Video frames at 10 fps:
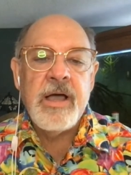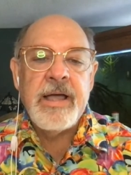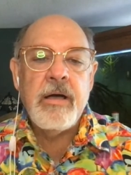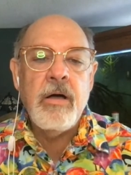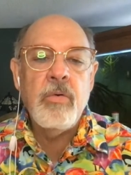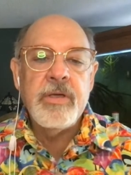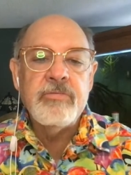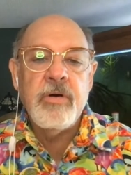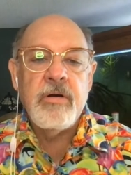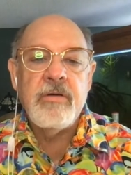I always
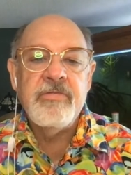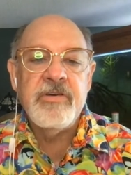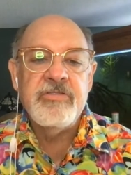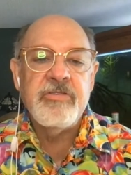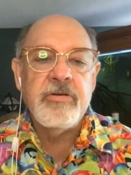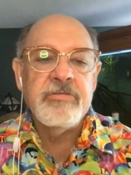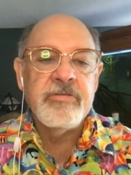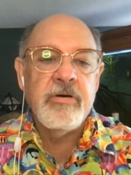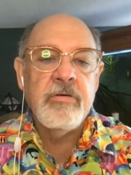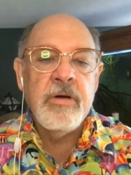wear a fish shirt.
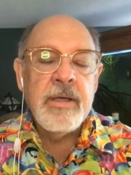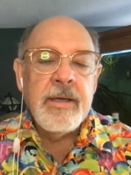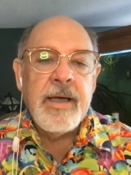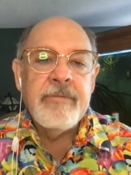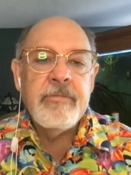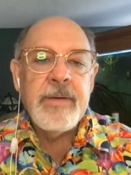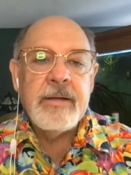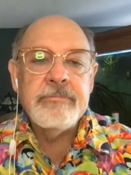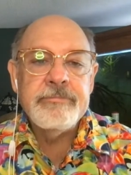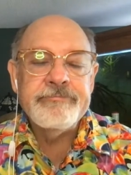So I have
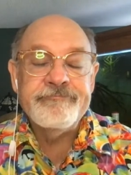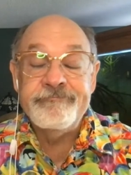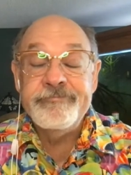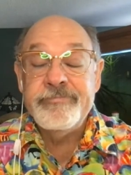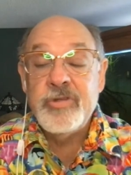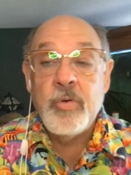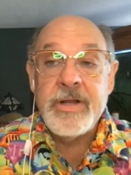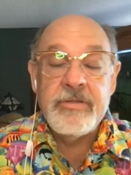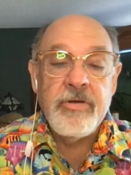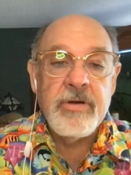about
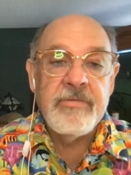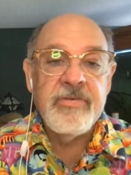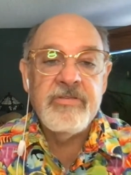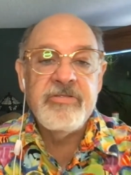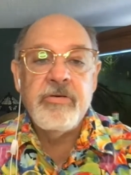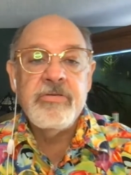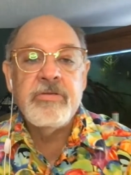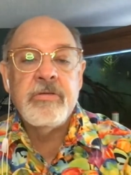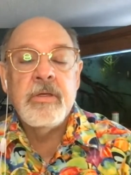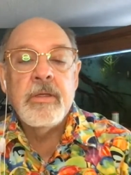20, 30 fish shirts.